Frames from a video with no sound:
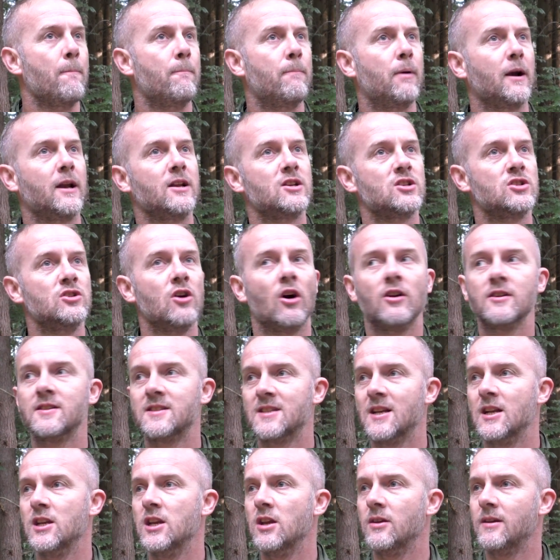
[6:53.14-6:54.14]
But it's not
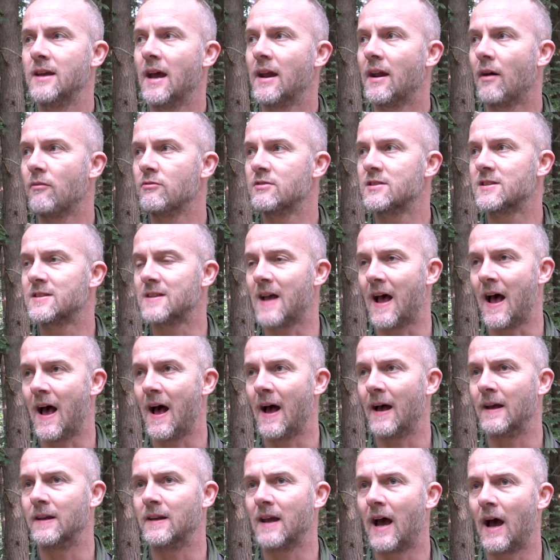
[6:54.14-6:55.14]
until you get
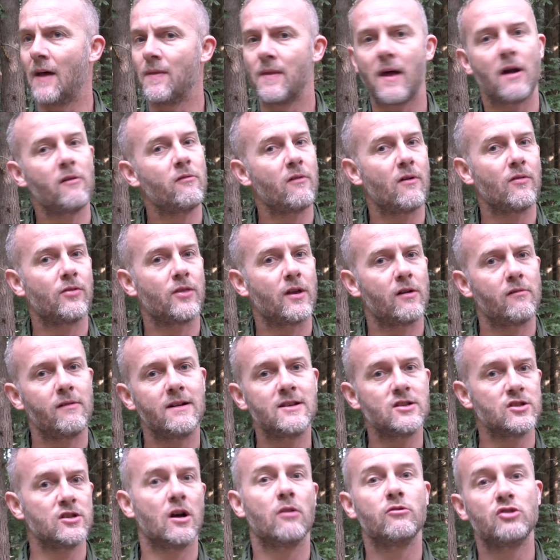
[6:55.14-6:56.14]
outside and there, there
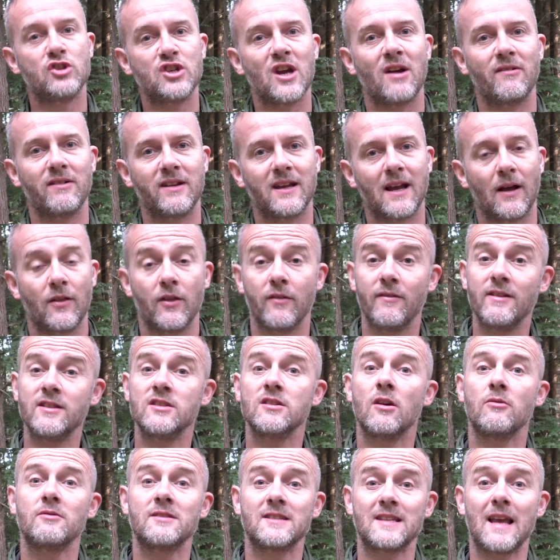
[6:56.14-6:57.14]
is no jerry can, there
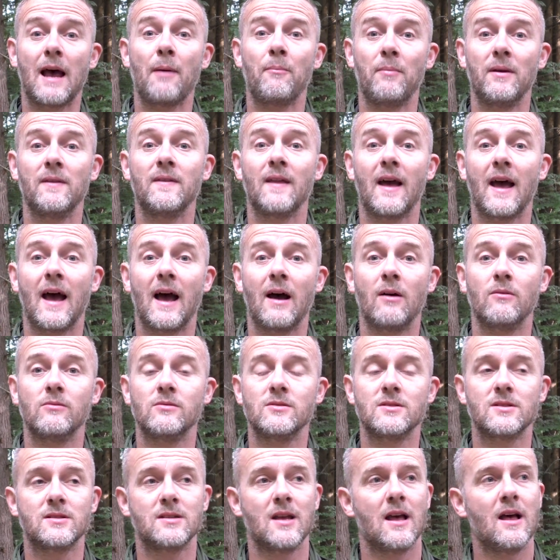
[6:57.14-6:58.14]
is no tap in the
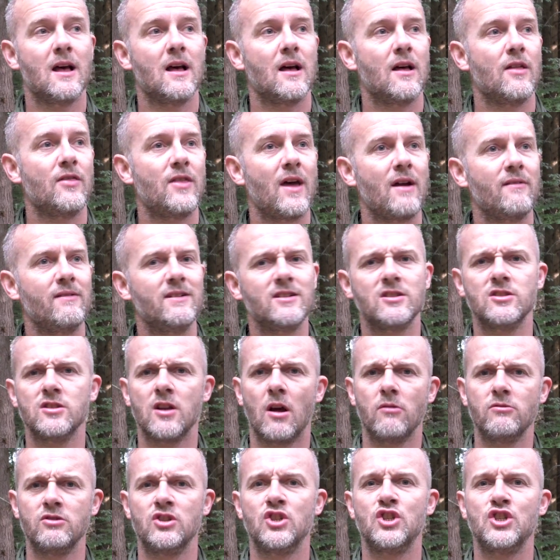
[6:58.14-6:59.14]
house, there is
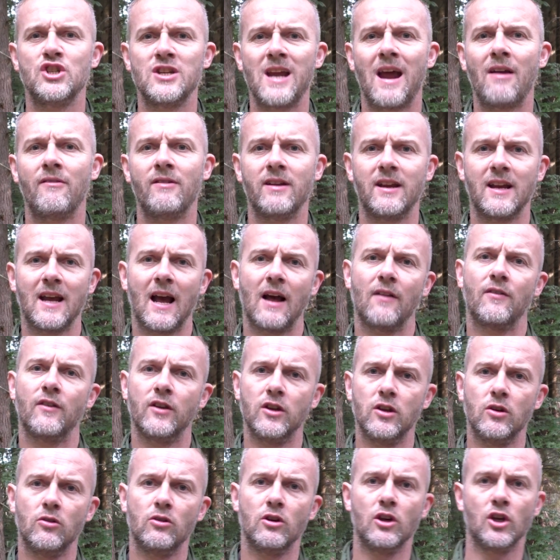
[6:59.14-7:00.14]
no jerry can
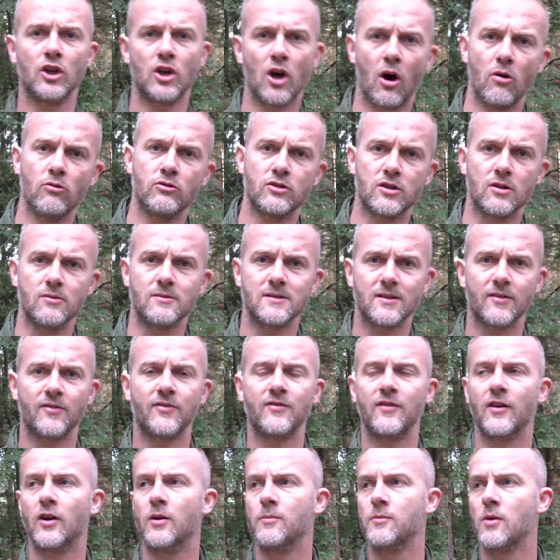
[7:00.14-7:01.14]
that you can go to to
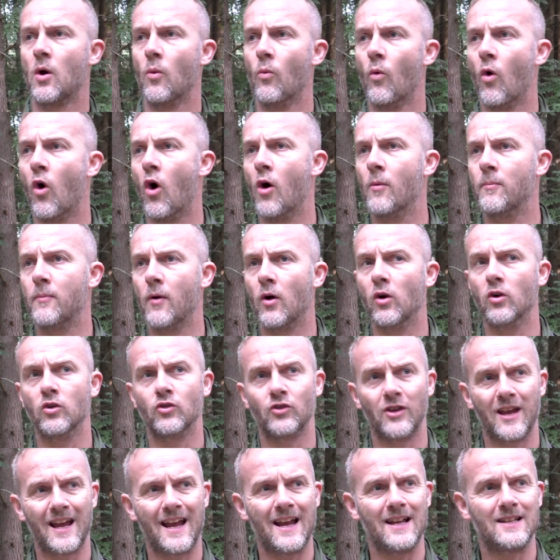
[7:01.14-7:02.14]
fill up your water
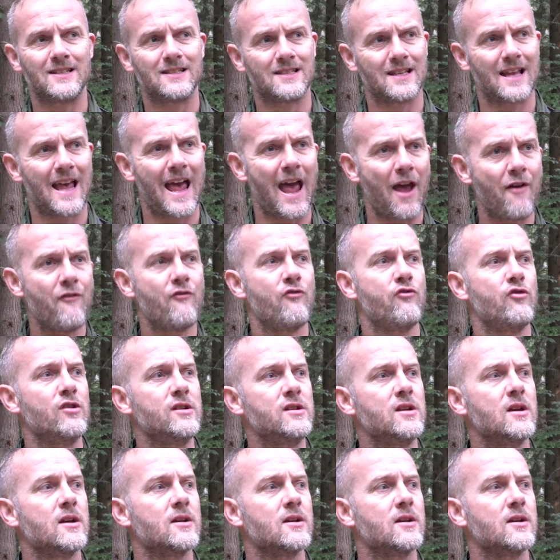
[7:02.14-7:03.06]
bottles. It's every